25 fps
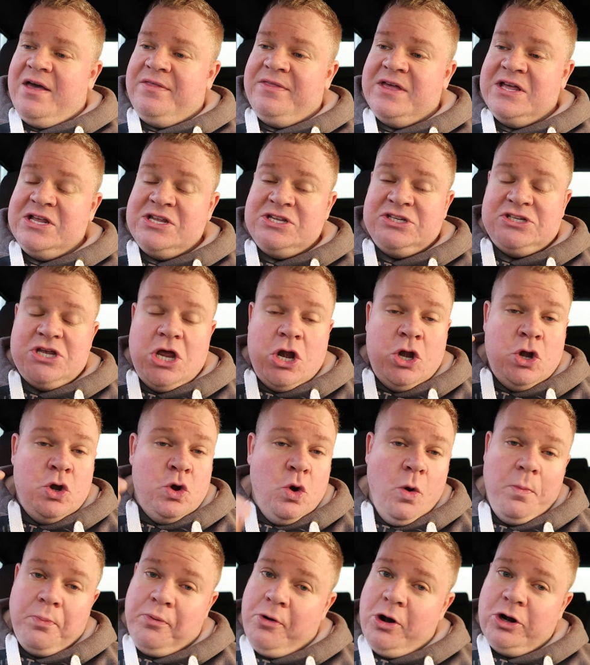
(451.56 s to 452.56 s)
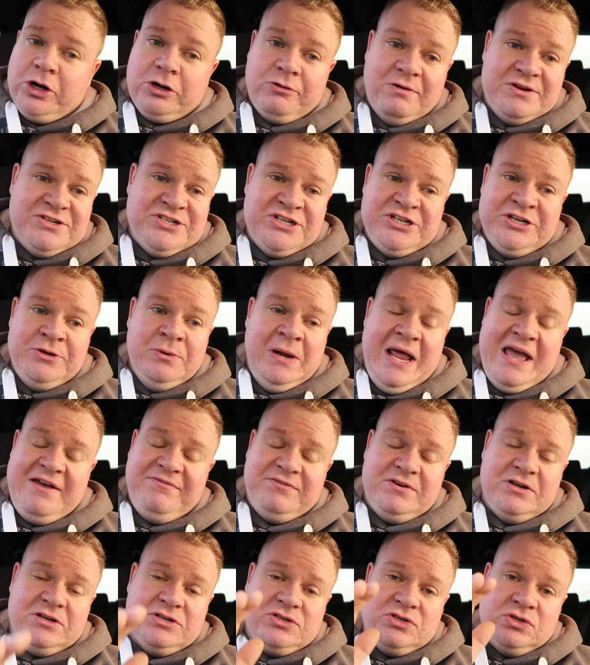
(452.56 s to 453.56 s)
there's no product residue
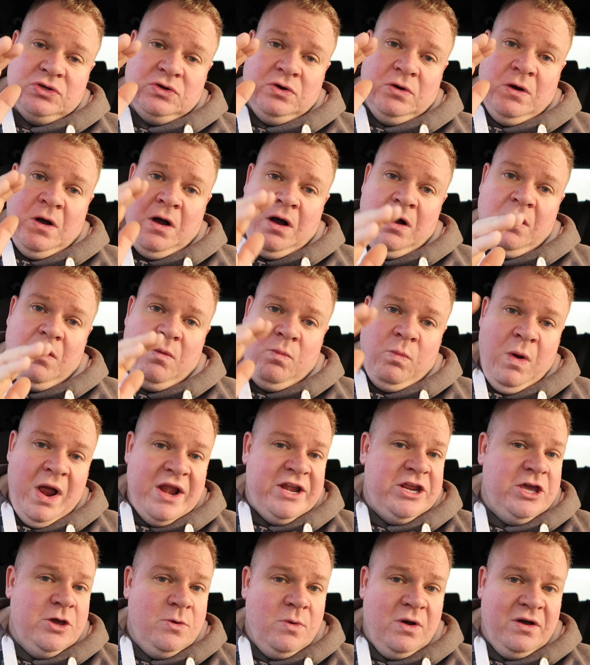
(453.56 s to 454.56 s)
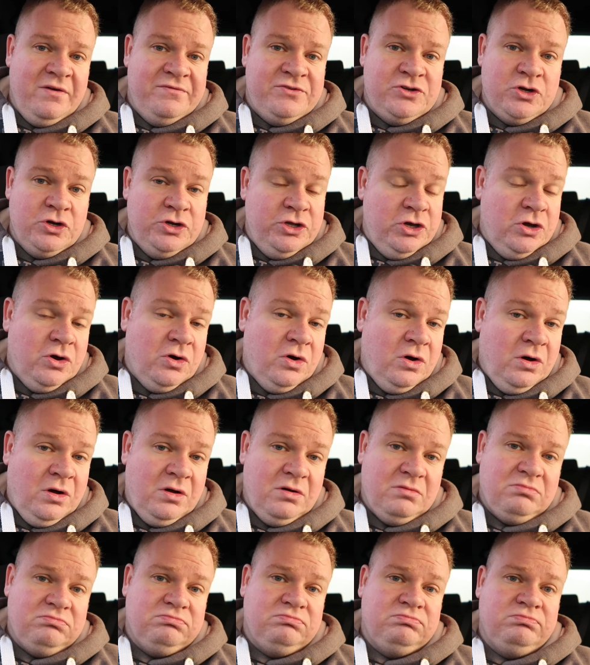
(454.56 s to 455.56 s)
left, so when you have done
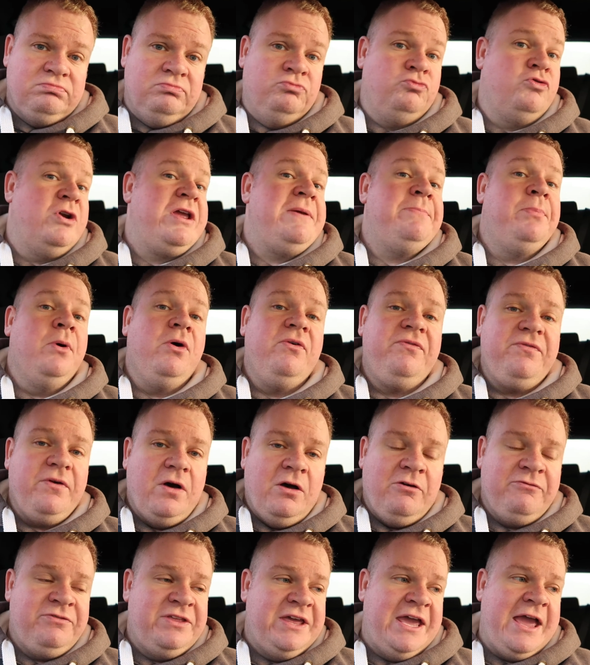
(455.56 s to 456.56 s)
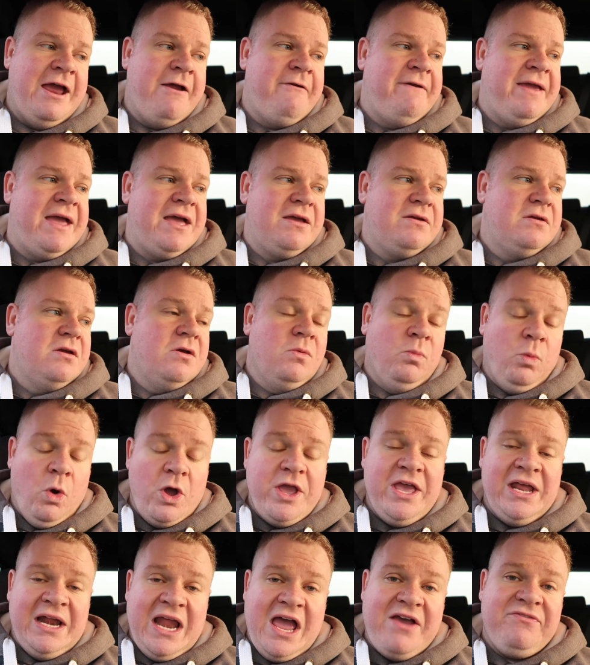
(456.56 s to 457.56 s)
your rebuff of the area,
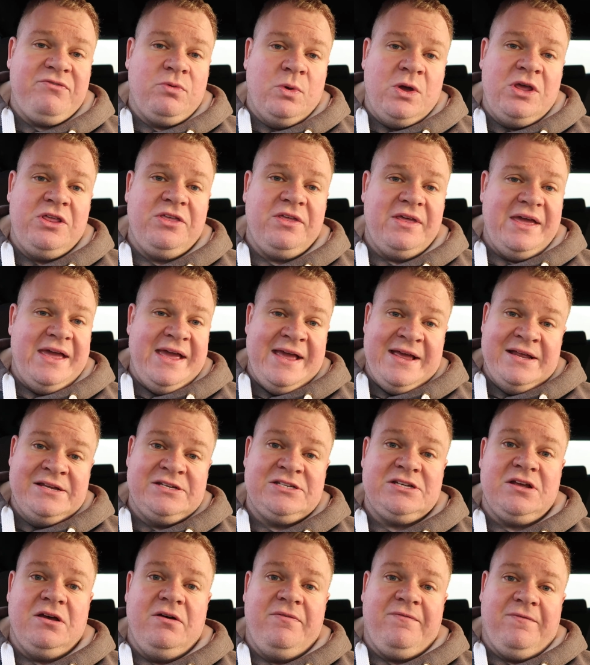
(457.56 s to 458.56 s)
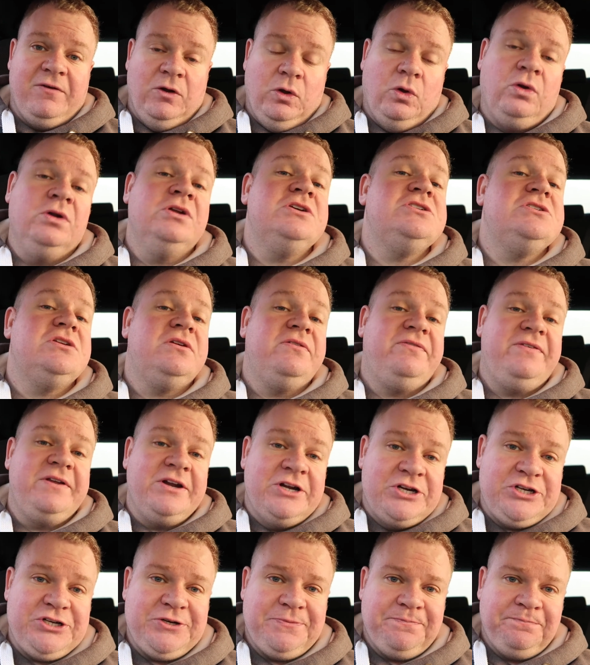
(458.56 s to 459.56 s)
what you're left with is a flawless
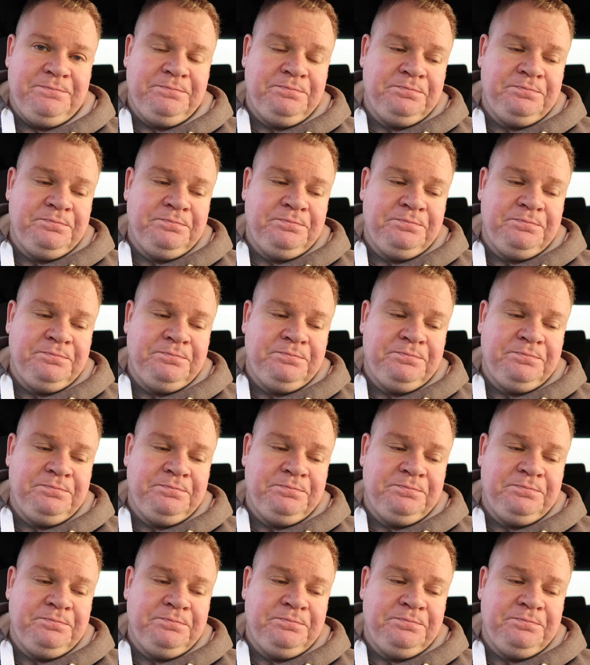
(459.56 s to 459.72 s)
finish.